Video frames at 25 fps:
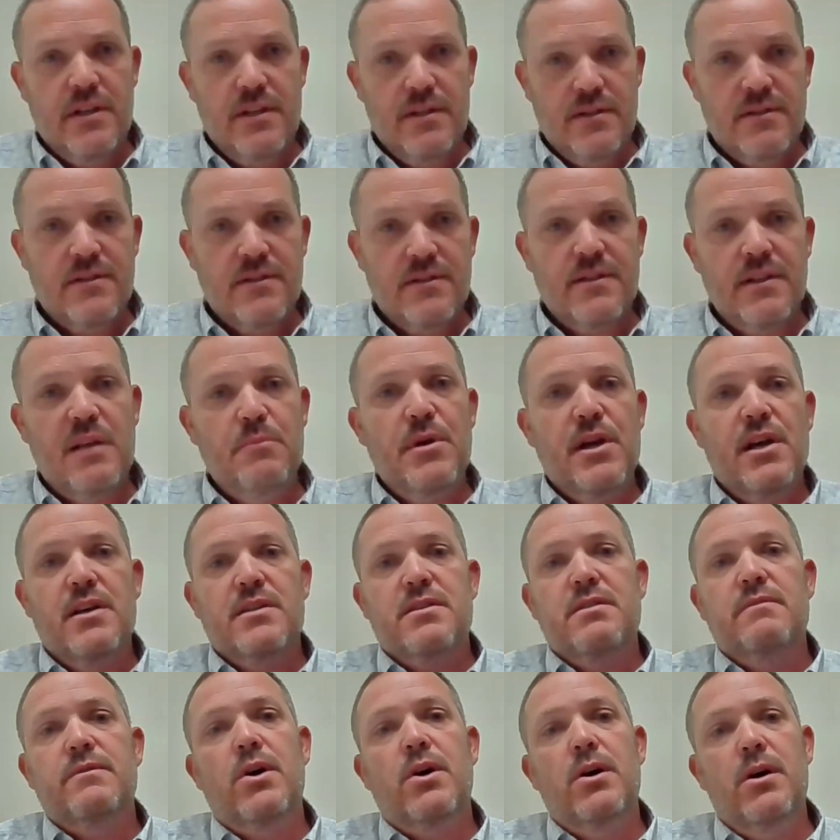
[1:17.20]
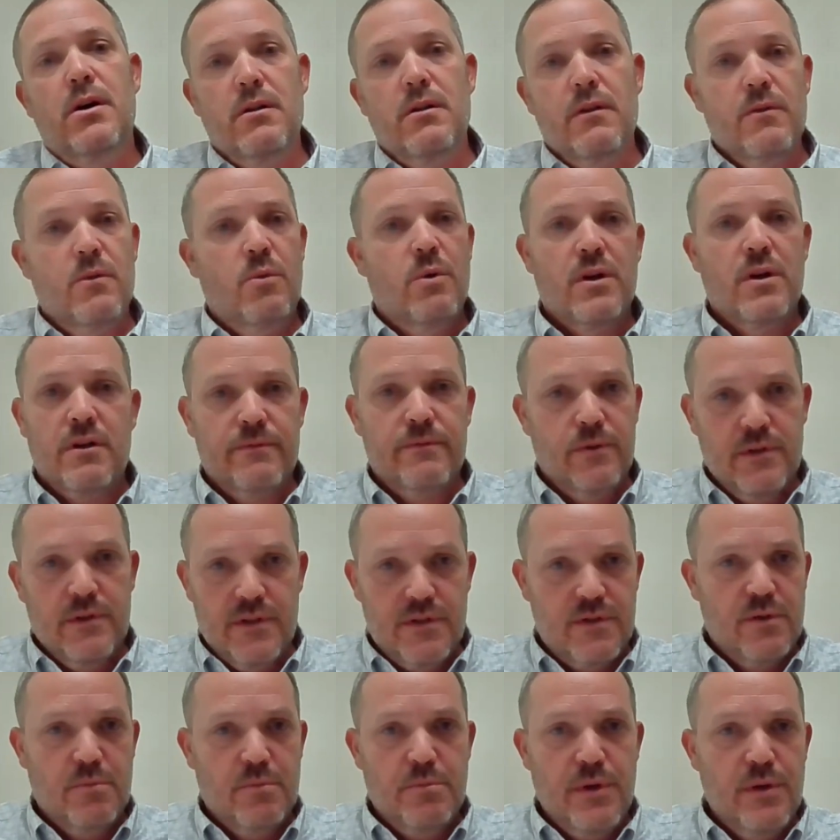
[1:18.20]
is today because of all of the wonderful
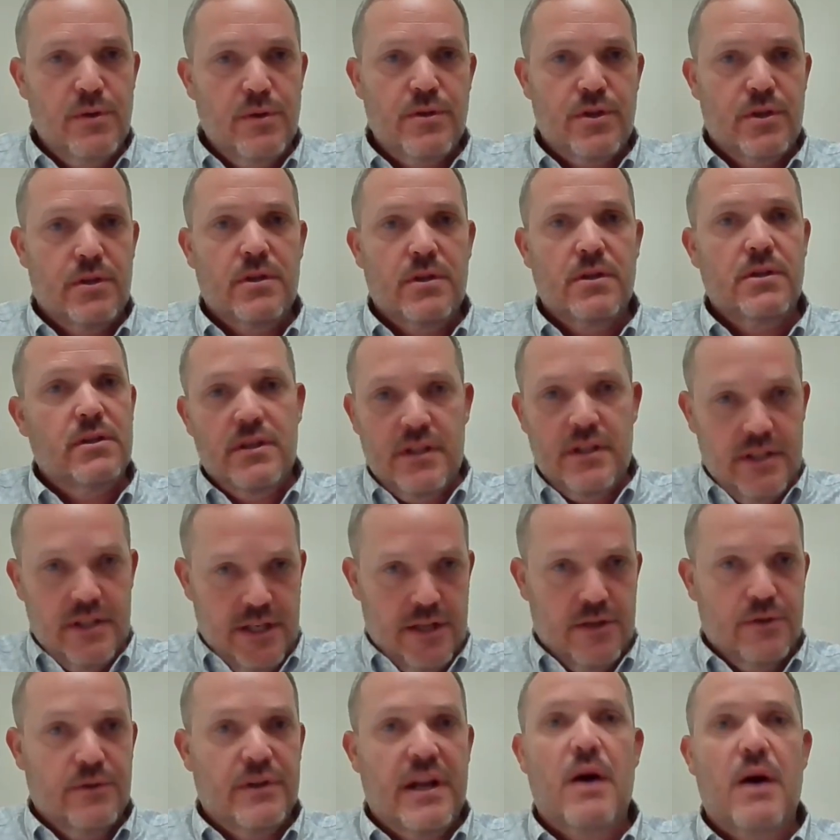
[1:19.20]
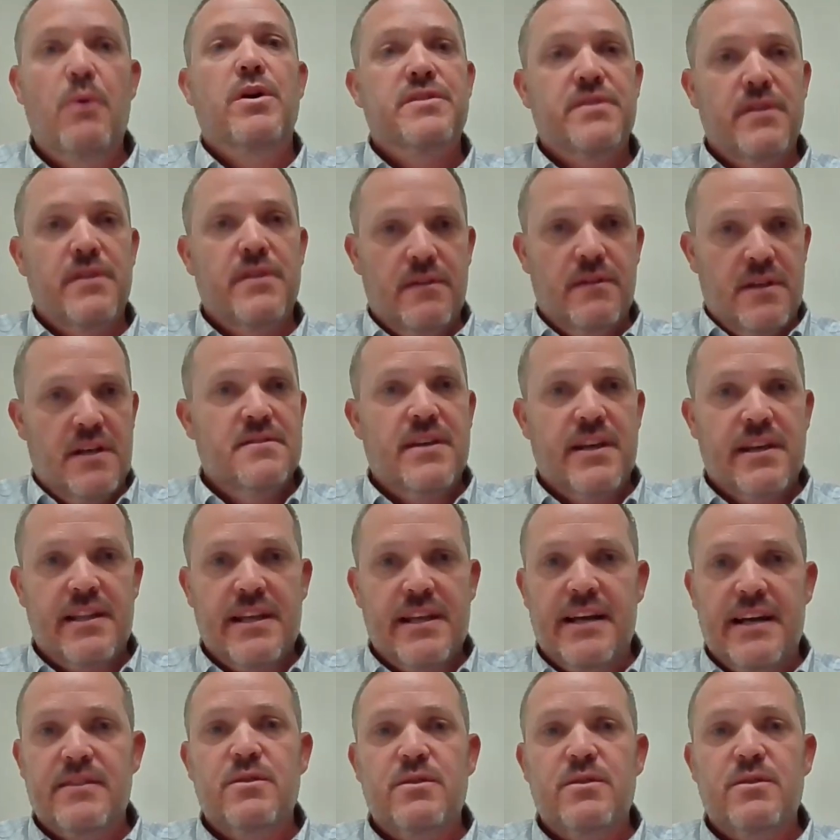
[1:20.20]
distribution networks and things like that.